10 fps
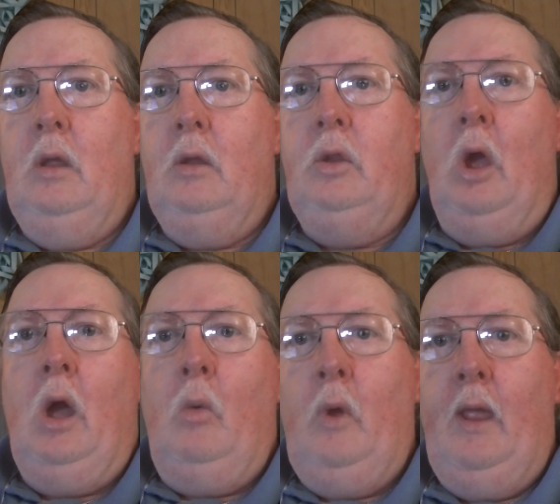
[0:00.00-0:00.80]

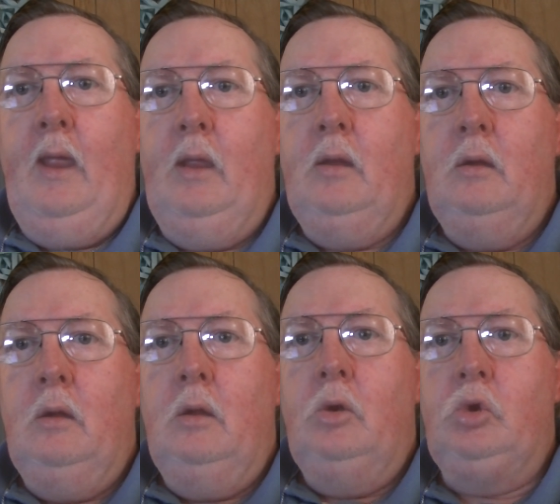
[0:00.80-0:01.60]
Yahweh,
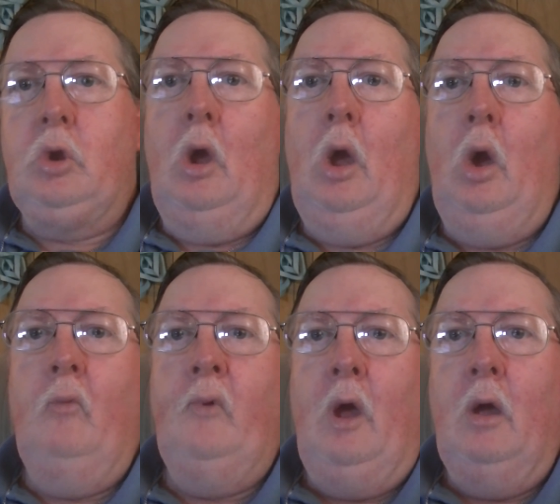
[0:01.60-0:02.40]

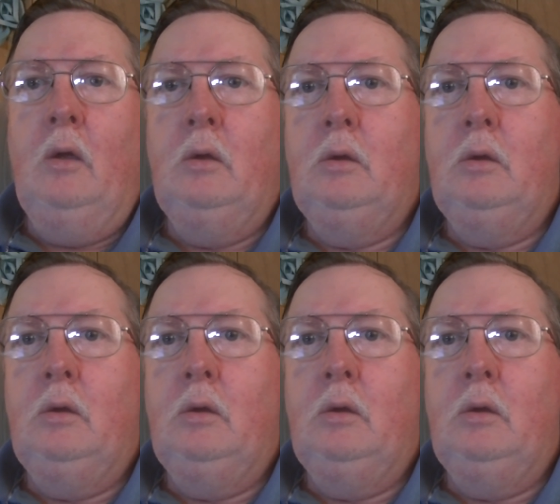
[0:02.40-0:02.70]
Jehovah,